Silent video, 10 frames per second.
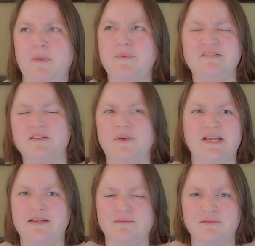
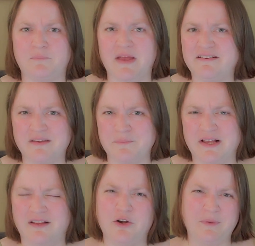somebody baked something
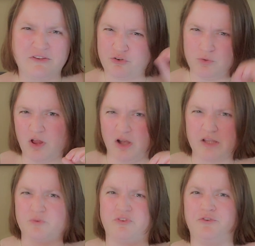a little bit too long
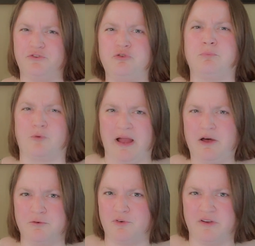and it was a little too
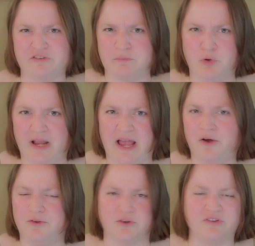brown for us to put
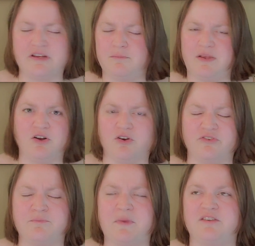out or didn't meet our
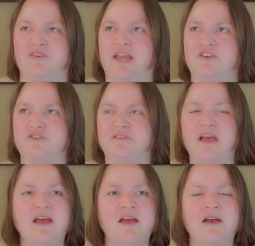specifications,
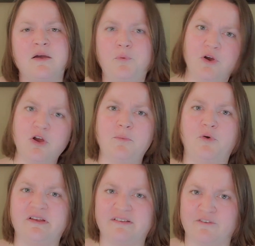boy oh
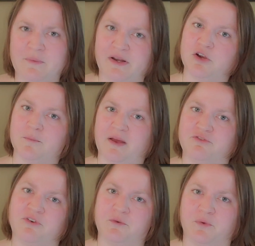boy is everybody your best
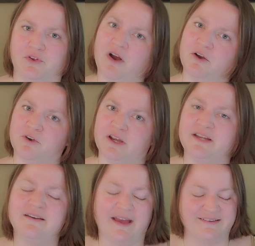friend when they're hungry,
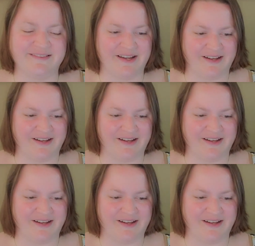and